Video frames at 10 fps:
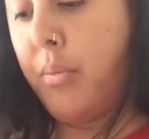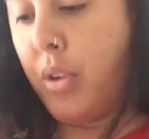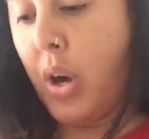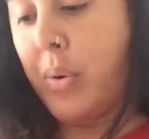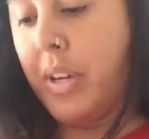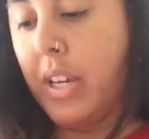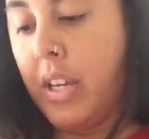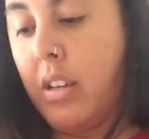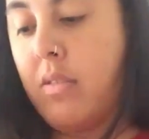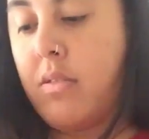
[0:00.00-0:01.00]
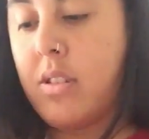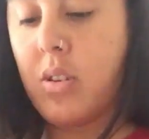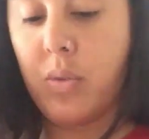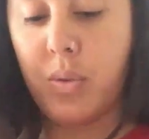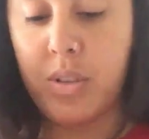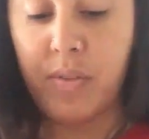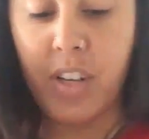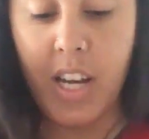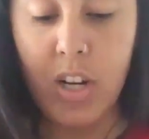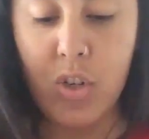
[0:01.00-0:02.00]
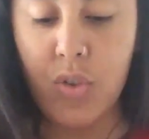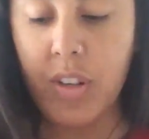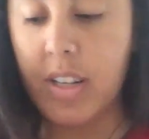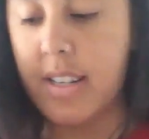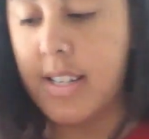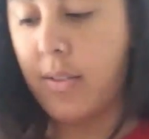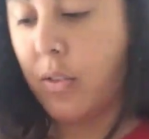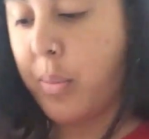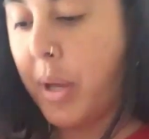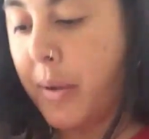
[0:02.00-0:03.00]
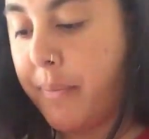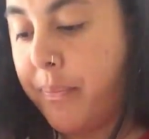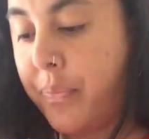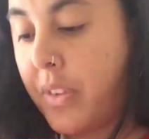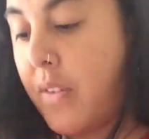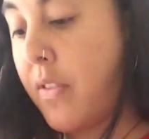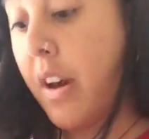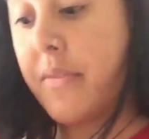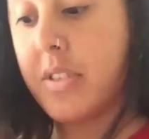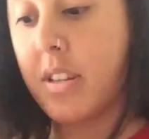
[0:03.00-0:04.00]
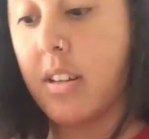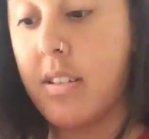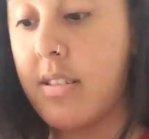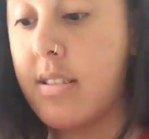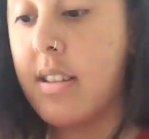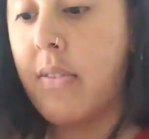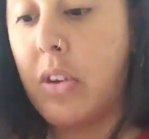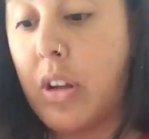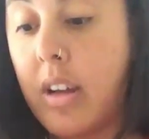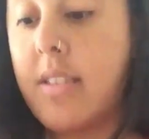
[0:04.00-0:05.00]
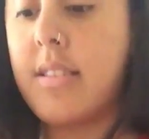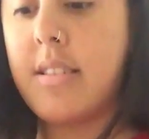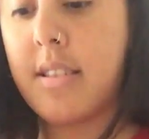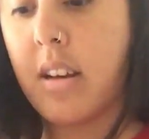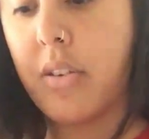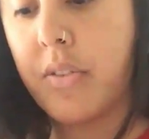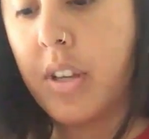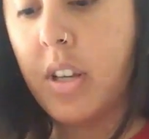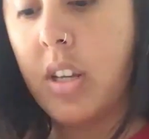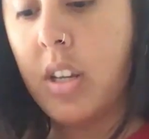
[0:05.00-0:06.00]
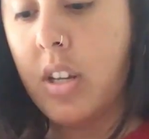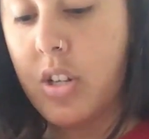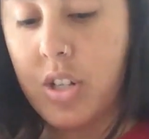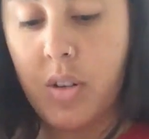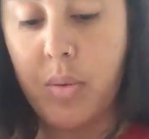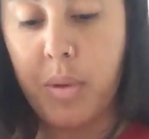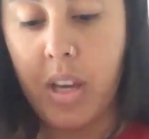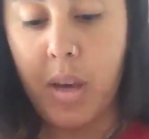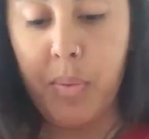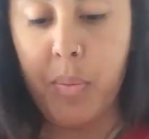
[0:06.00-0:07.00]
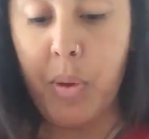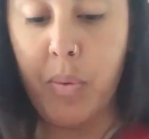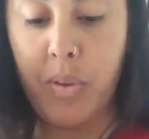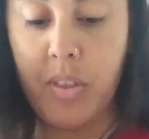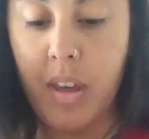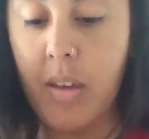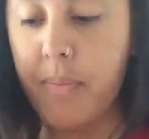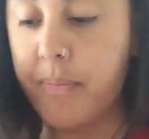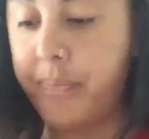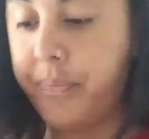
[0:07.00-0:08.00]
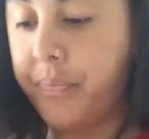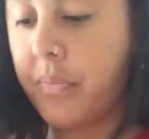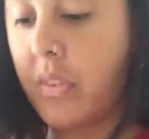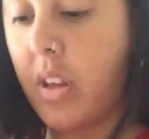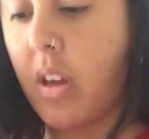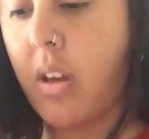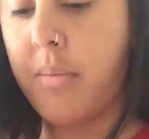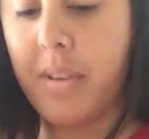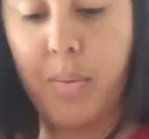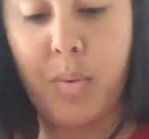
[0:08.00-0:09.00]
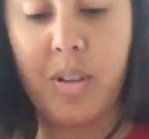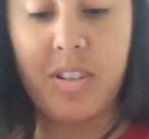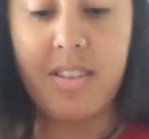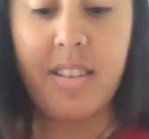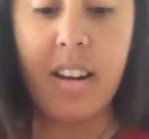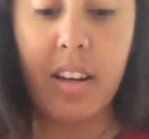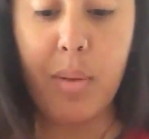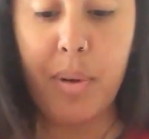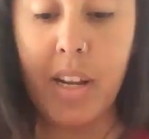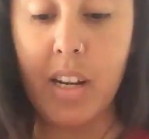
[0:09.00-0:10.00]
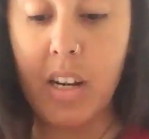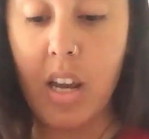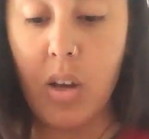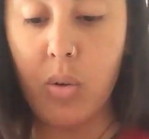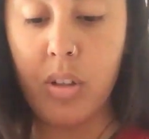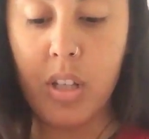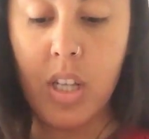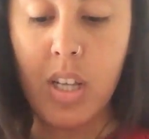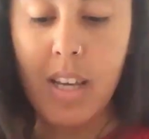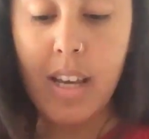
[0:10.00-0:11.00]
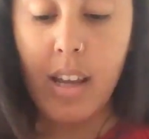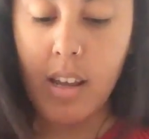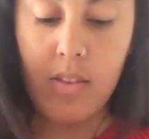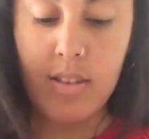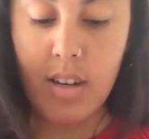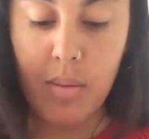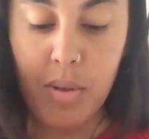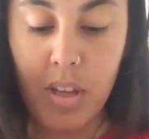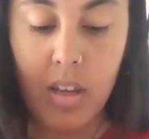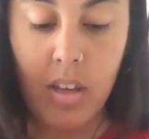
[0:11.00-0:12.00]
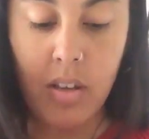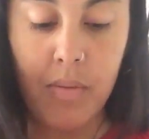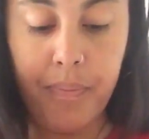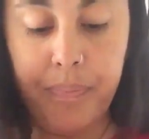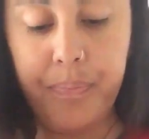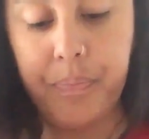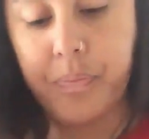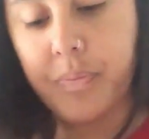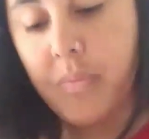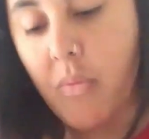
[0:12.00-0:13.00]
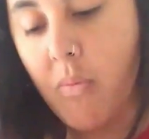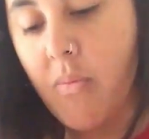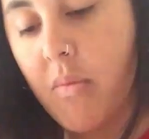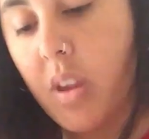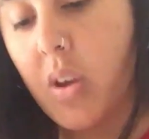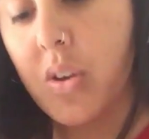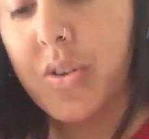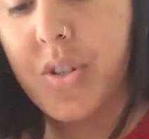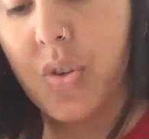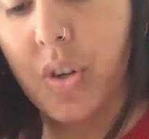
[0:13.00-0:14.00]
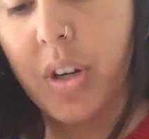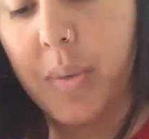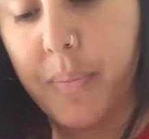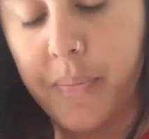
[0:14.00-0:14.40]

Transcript: going to different countries for about 5 to 7 nights and stuff. She will be helping me with that. And we're just starting our planning now. And there's going to be a girls trip